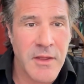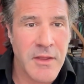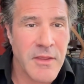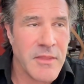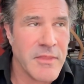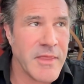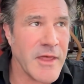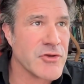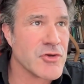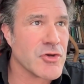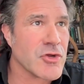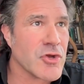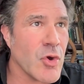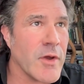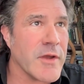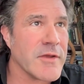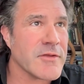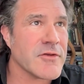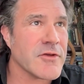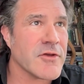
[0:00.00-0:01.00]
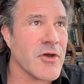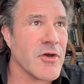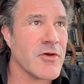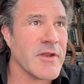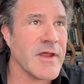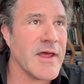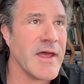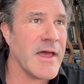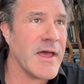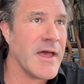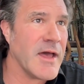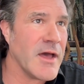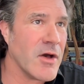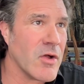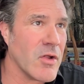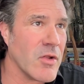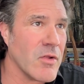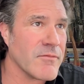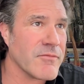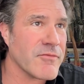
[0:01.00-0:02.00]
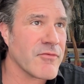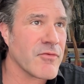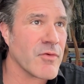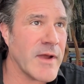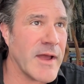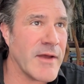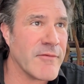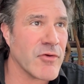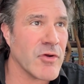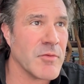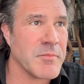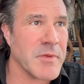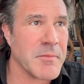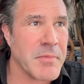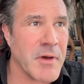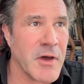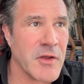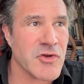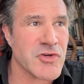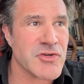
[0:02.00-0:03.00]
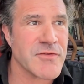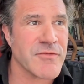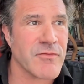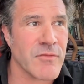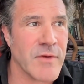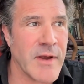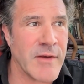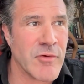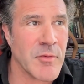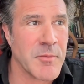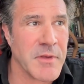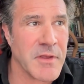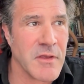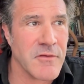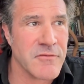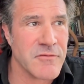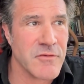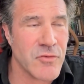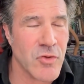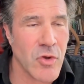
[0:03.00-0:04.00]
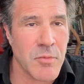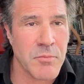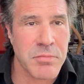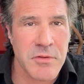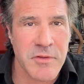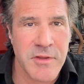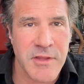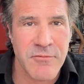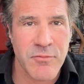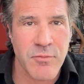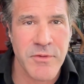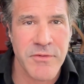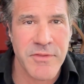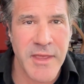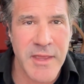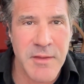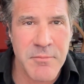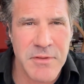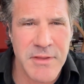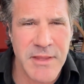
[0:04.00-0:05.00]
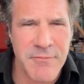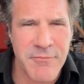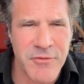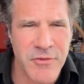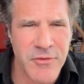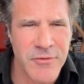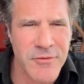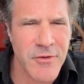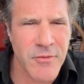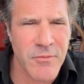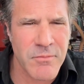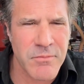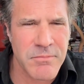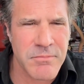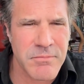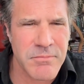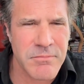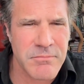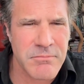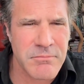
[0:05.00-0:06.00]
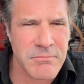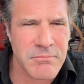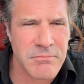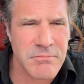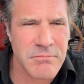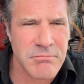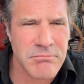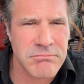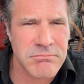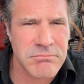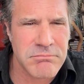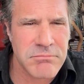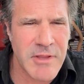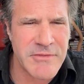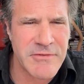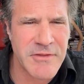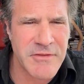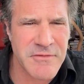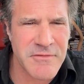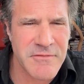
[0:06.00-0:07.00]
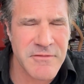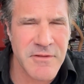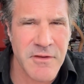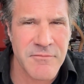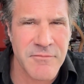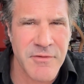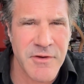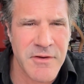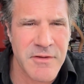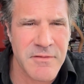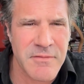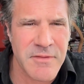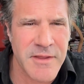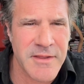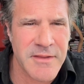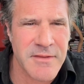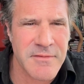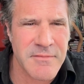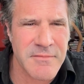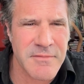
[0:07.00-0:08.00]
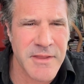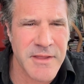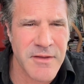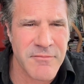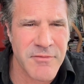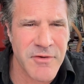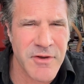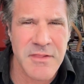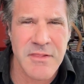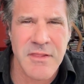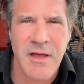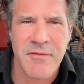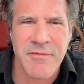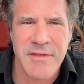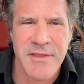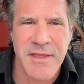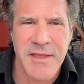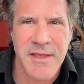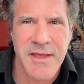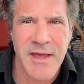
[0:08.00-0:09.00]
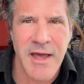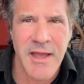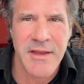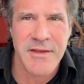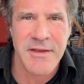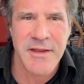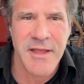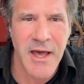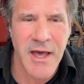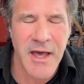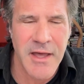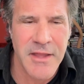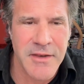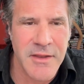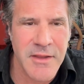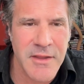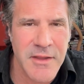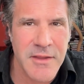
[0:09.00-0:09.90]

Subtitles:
that you're going to go to hell forever and be punished forever because you don't believe what they believe, and you go, that doesn't sound very like a very loving and kind God.